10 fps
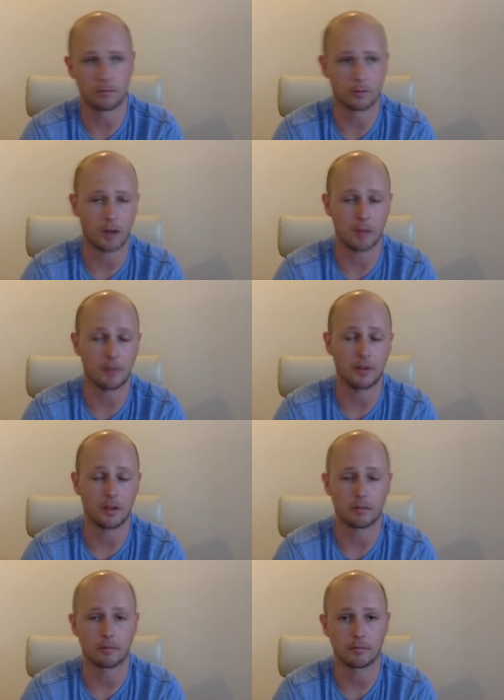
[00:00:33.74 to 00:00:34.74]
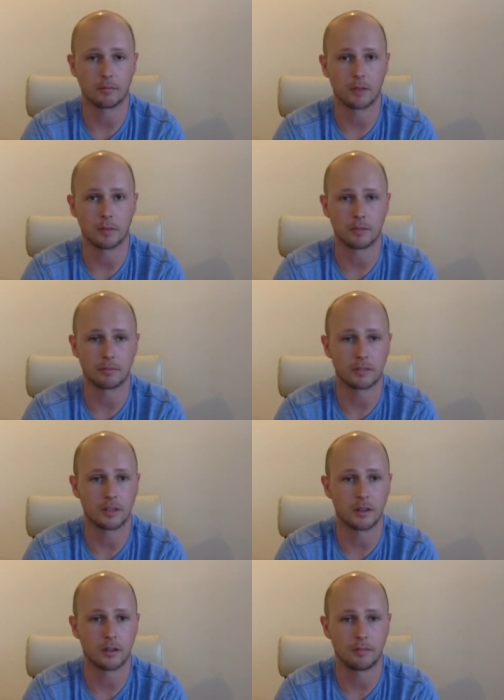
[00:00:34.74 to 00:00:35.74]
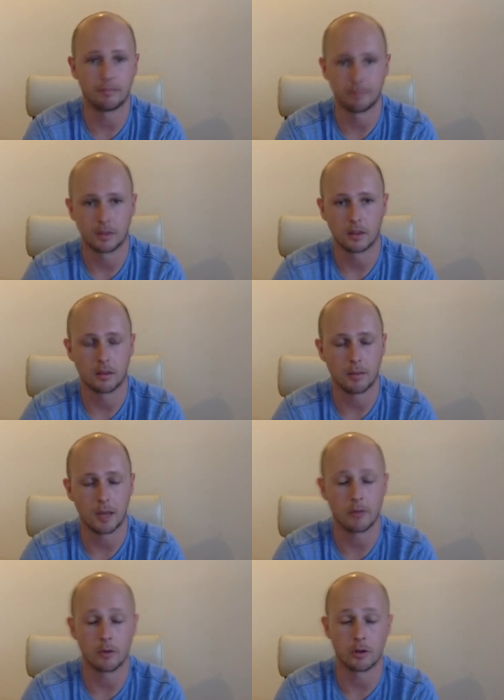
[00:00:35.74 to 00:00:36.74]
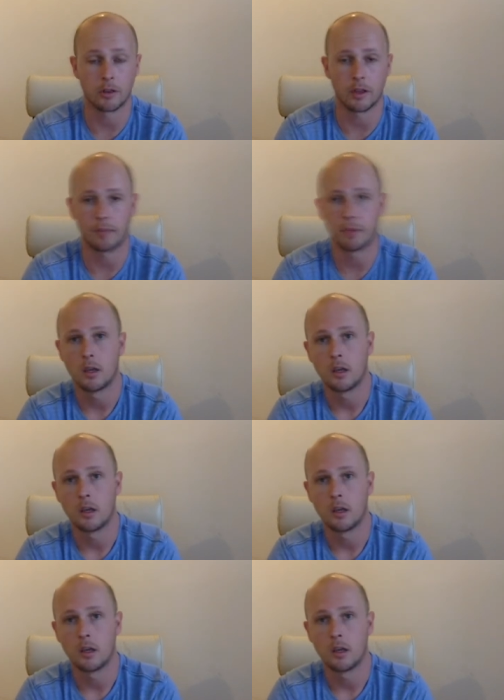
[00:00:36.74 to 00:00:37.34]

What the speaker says: crappy feeling. I almost said the bad version of that.